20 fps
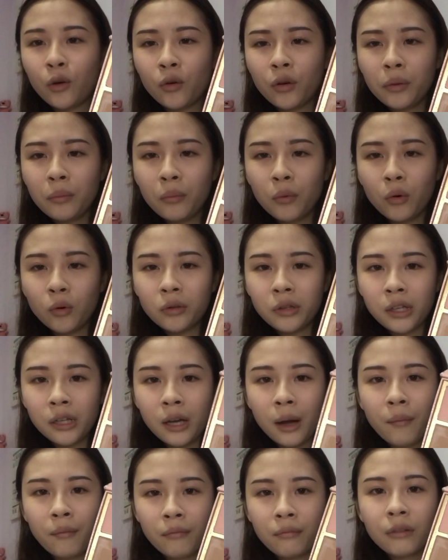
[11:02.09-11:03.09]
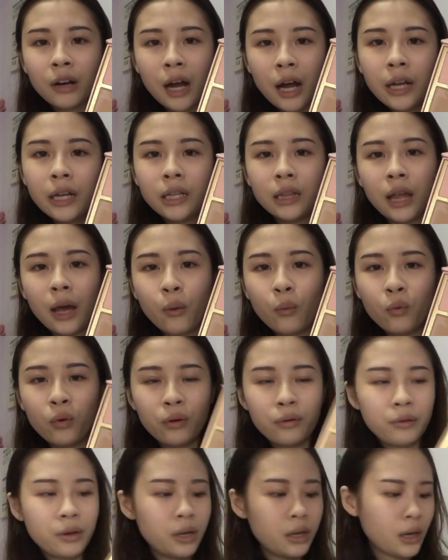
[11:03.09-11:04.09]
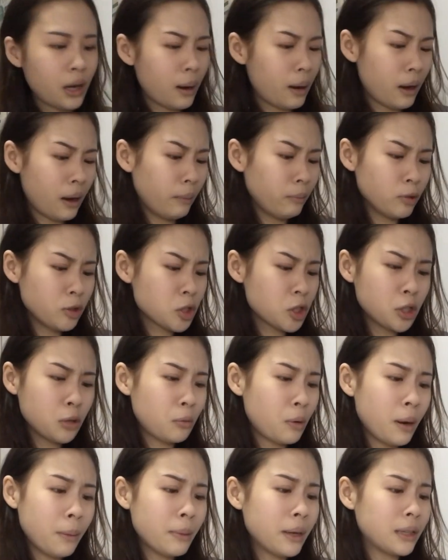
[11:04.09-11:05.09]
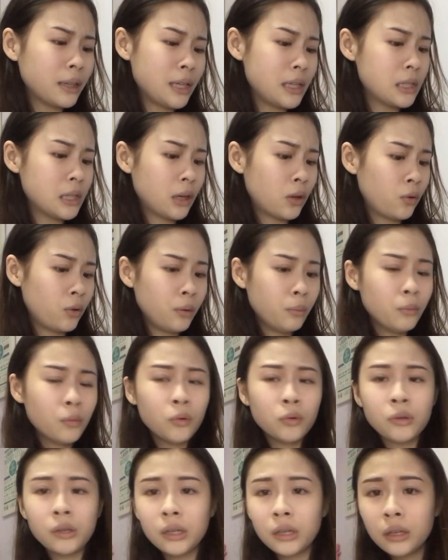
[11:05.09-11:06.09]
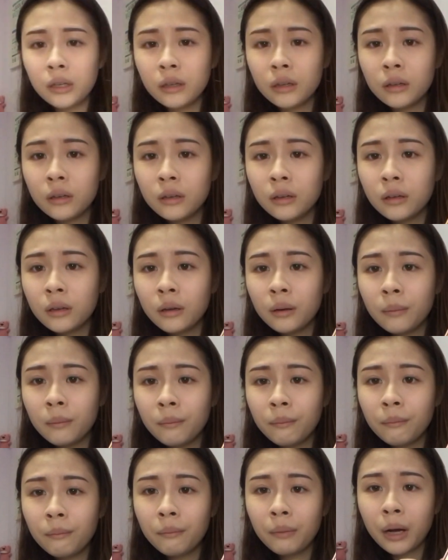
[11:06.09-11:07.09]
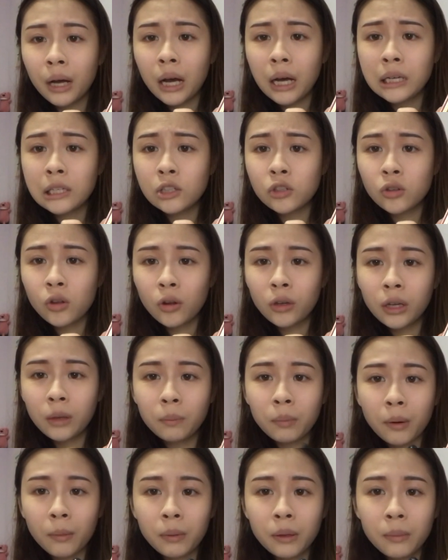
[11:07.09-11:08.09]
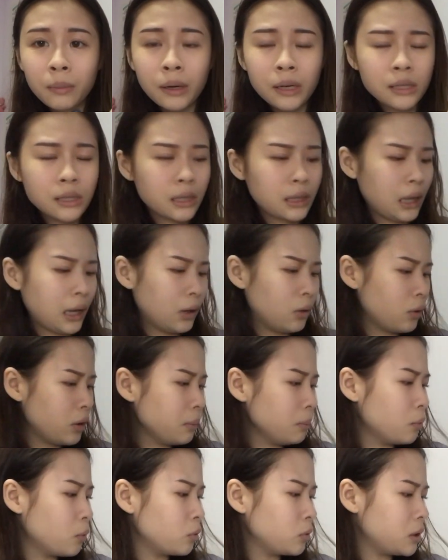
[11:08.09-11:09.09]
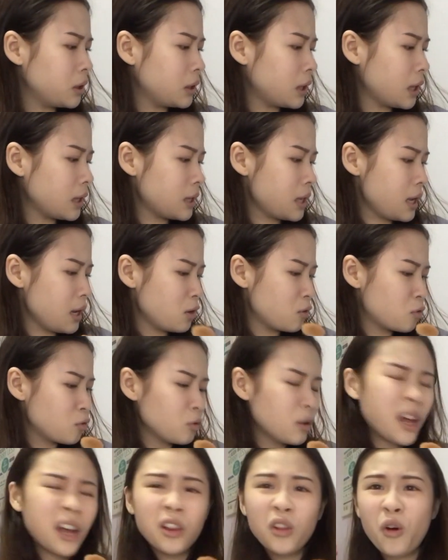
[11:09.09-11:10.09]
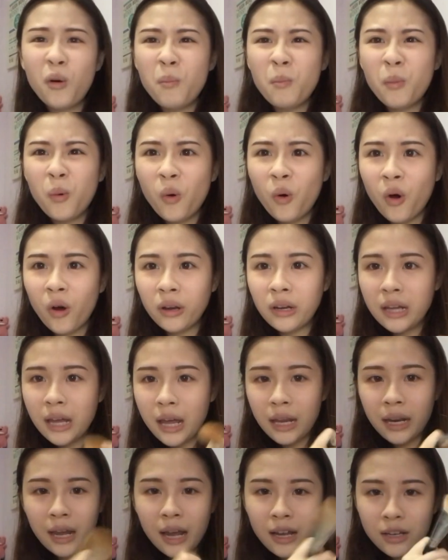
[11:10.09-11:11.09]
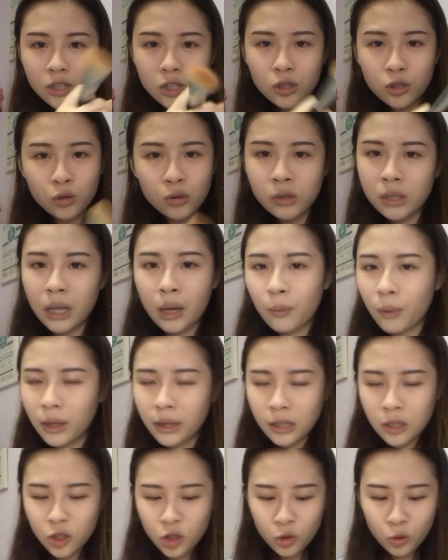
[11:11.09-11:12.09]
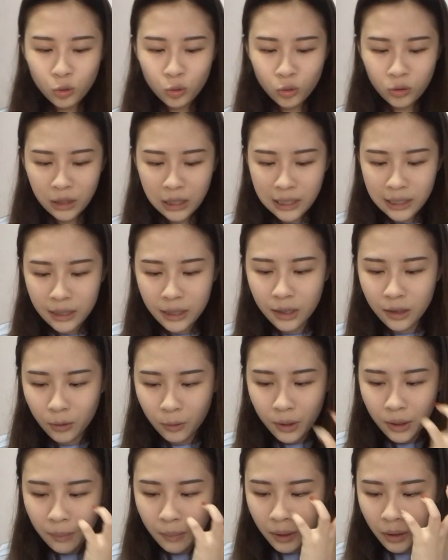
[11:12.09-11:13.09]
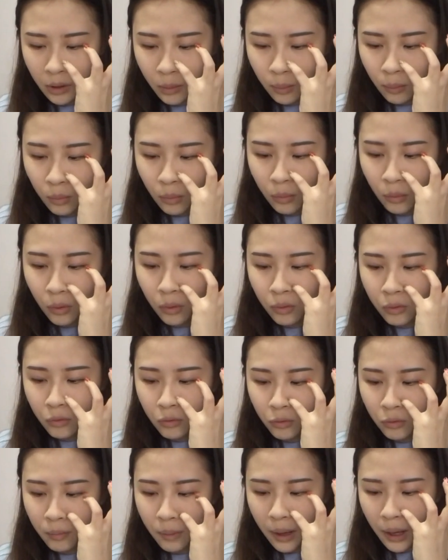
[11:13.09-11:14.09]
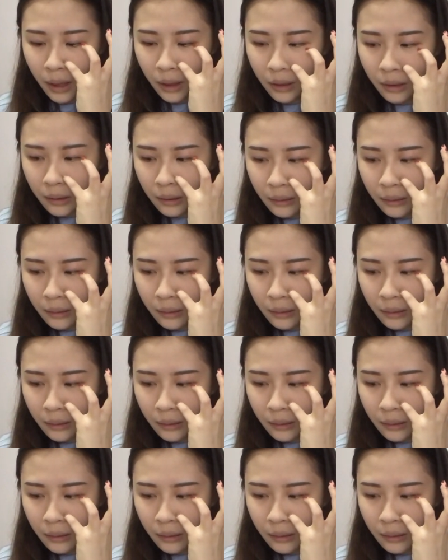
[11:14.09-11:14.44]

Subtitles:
going moldy. I'm kind of like worried. I'm not sure why my things are going moldy, but I stored it properly, but it's like going moldy. That day it grew like a lot of mold on it, and then I just used like wet tissue to clean it away, but the mold grew back.